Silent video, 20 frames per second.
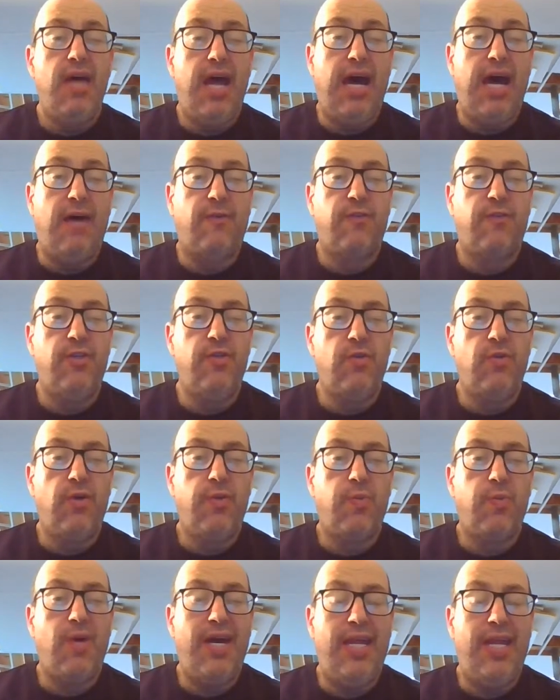Alfred
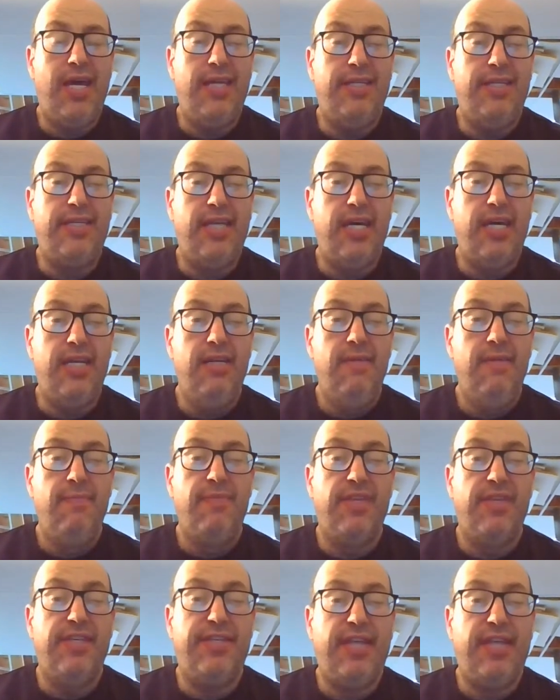North Whitehead said,
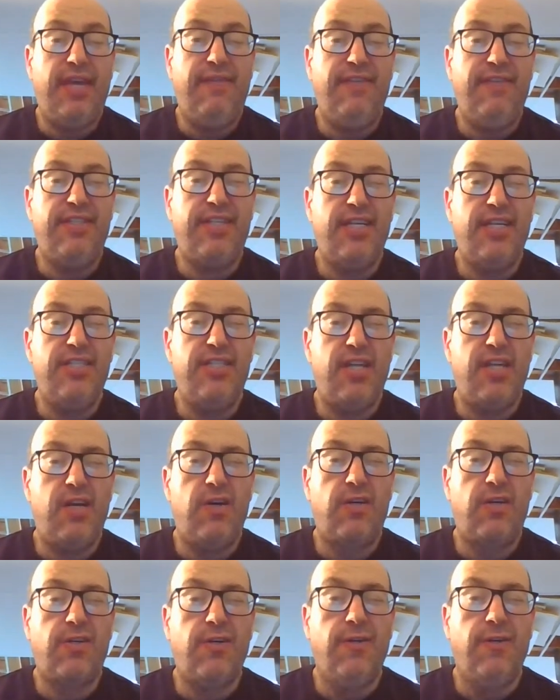the safest
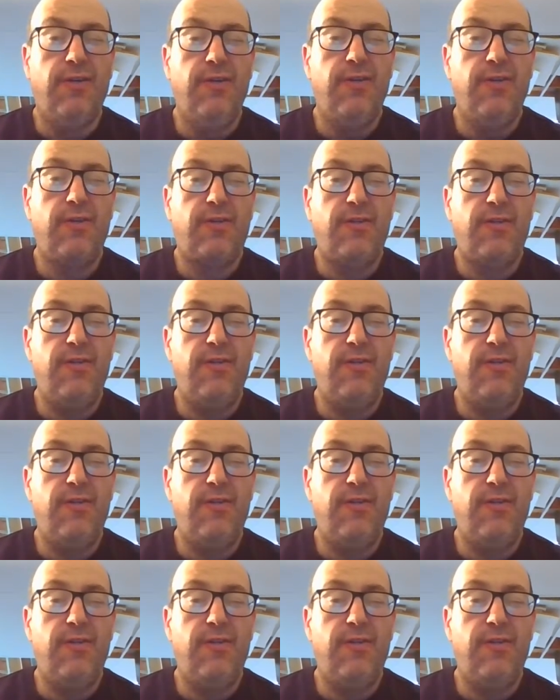general